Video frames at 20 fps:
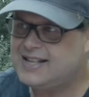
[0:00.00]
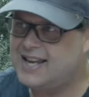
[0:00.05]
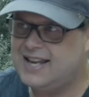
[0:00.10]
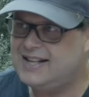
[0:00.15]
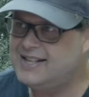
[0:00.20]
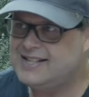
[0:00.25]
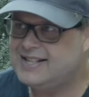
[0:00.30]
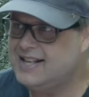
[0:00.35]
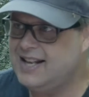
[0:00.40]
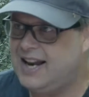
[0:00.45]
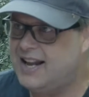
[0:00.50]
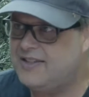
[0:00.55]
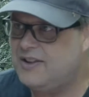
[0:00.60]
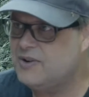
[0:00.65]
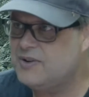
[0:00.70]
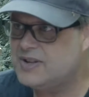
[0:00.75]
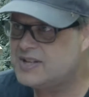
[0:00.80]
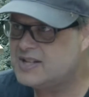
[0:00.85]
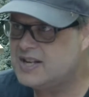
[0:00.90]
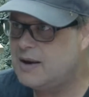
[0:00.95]
kids today,
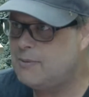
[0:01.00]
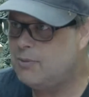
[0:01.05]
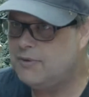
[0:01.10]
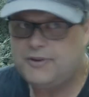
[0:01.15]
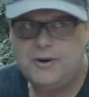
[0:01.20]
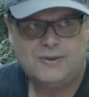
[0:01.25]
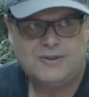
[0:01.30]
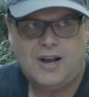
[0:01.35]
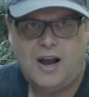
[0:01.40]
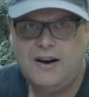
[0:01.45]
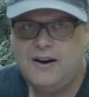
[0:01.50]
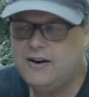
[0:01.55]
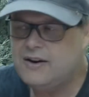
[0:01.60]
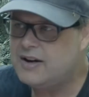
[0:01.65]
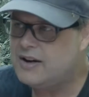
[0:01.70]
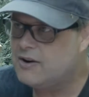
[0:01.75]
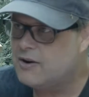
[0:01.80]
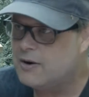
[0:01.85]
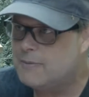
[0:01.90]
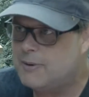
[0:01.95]
they're the same. They're tired
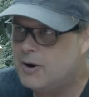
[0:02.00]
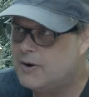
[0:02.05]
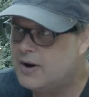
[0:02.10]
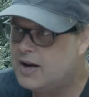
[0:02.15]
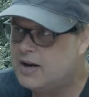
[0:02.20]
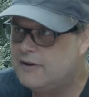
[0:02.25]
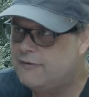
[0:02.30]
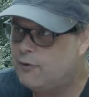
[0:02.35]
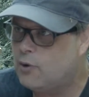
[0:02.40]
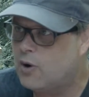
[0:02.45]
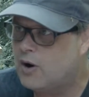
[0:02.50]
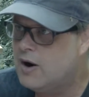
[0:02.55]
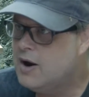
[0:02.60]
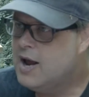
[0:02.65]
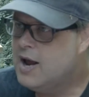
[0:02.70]
of hearing about 84.